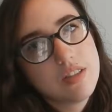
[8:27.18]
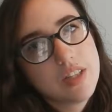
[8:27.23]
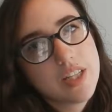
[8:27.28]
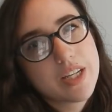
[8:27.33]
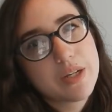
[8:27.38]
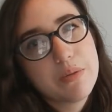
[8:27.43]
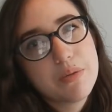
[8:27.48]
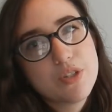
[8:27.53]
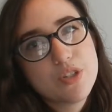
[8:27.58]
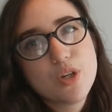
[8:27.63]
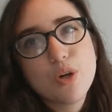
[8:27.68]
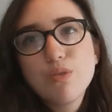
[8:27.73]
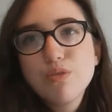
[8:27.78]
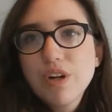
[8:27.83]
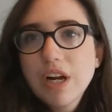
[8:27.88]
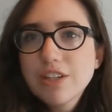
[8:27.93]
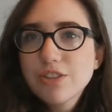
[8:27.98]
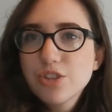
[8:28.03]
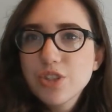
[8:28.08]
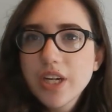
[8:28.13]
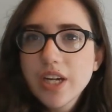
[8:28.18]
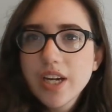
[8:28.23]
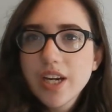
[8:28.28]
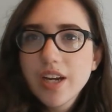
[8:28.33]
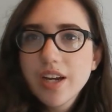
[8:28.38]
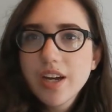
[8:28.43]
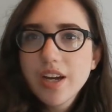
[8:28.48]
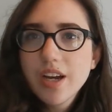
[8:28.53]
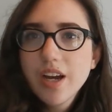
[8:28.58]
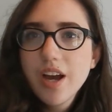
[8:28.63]
Like, it was so
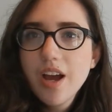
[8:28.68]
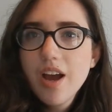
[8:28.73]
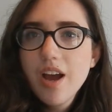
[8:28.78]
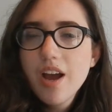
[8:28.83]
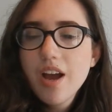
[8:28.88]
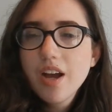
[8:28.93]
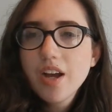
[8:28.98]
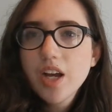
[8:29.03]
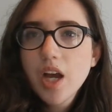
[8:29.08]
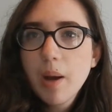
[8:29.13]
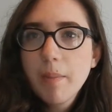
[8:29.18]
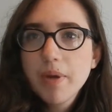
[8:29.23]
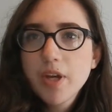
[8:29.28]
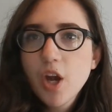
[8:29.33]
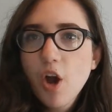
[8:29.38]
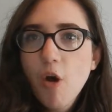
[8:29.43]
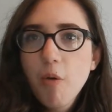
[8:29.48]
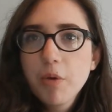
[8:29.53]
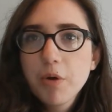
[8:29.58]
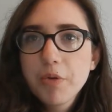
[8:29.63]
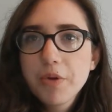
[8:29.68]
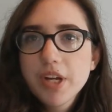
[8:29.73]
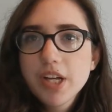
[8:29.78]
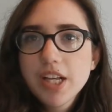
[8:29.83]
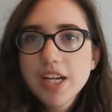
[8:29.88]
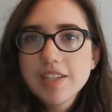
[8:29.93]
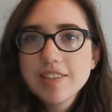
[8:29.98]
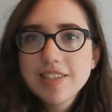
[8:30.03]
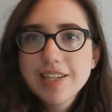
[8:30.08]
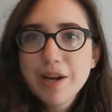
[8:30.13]
frustrating coming home and
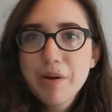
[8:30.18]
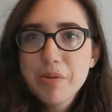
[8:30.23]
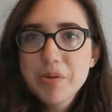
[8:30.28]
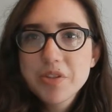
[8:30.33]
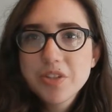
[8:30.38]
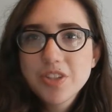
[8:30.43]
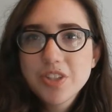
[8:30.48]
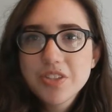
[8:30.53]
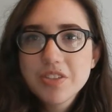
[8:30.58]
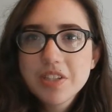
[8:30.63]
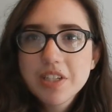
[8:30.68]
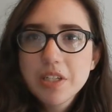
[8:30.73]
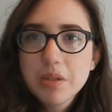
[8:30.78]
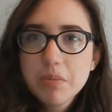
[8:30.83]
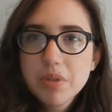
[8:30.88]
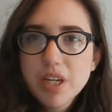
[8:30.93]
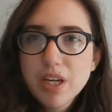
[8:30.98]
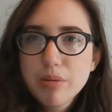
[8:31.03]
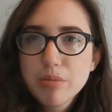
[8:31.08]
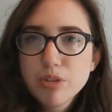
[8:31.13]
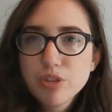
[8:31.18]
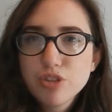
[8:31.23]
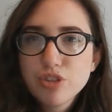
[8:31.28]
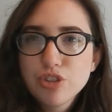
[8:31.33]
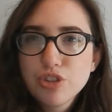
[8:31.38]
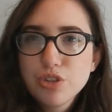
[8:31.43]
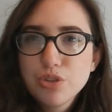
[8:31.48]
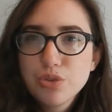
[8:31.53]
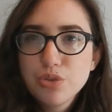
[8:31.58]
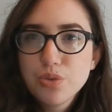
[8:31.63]
realizing I wasn't just going to be able
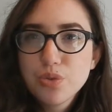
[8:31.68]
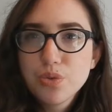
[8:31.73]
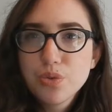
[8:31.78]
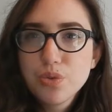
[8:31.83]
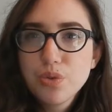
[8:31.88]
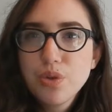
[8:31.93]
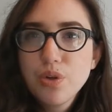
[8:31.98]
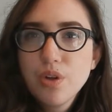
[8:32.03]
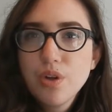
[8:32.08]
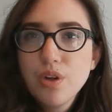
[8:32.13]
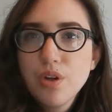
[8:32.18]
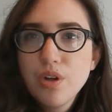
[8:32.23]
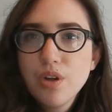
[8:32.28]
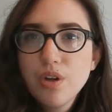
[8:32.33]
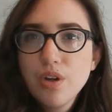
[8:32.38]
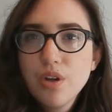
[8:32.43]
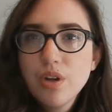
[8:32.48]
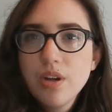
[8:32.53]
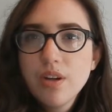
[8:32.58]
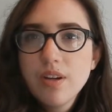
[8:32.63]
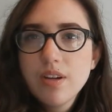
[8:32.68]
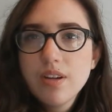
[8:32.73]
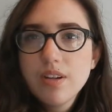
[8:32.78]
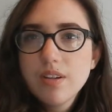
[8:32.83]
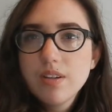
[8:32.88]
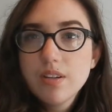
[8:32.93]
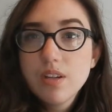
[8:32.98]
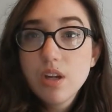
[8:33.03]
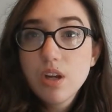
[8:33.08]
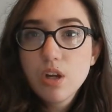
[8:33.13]
to
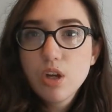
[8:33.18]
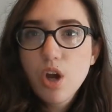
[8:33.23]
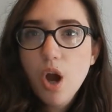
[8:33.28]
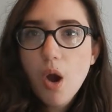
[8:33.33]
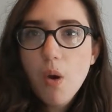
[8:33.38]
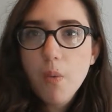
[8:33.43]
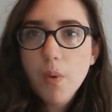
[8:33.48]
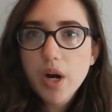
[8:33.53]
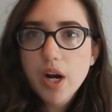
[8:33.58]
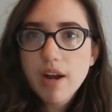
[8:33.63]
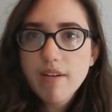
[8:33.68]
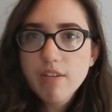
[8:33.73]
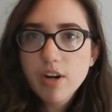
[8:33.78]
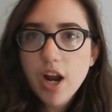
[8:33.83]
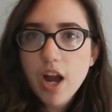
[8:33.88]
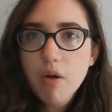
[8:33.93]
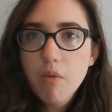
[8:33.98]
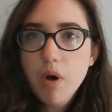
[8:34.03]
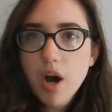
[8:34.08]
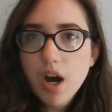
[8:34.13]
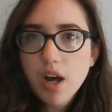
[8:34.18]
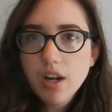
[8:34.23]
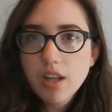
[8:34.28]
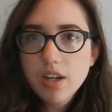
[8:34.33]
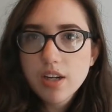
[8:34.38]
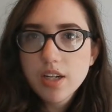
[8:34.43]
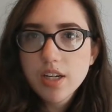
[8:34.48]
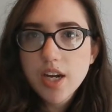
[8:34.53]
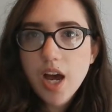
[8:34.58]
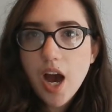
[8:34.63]
go wherever I
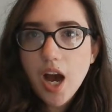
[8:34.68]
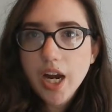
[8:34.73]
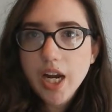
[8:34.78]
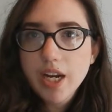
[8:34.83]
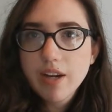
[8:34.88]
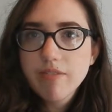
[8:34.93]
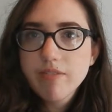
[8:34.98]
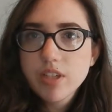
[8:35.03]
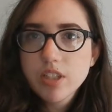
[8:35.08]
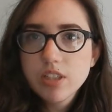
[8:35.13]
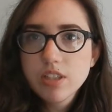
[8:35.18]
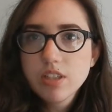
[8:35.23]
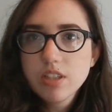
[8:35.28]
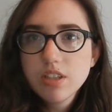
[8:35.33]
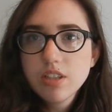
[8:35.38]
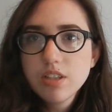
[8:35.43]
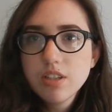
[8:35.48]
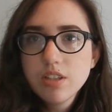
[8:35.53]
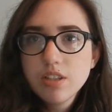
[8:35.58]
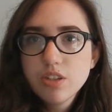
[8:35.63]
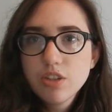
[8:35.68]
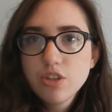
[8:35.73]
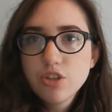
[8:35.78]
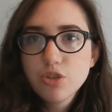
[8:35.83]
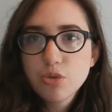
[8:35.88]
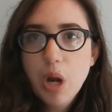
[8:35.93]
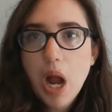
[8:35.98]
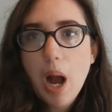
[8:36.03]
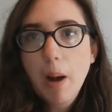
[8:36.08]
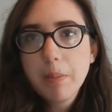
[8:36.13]
wanted and not have to
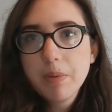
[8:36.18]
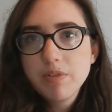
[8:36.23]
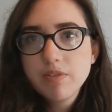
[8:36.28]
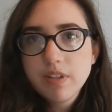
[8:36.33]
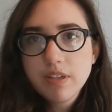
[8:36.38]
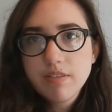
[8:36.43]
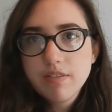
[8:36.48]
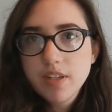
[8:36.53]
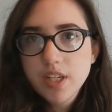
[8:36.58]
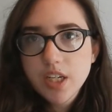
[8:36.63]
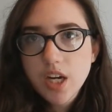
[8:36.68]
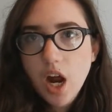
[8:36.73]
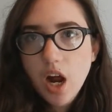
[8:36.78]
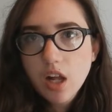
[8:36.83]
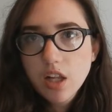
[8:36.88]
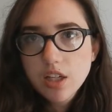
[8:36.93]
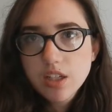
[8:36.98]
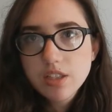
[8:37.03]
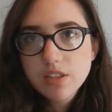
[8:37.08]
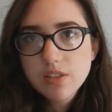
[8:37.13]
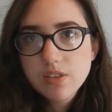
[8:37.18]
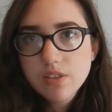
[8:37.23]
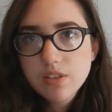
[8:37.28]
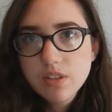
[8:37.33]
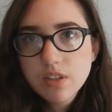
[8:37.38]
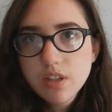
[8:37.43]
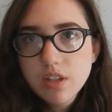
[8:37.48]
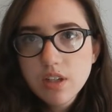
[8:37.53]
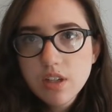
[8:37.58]
drop $50.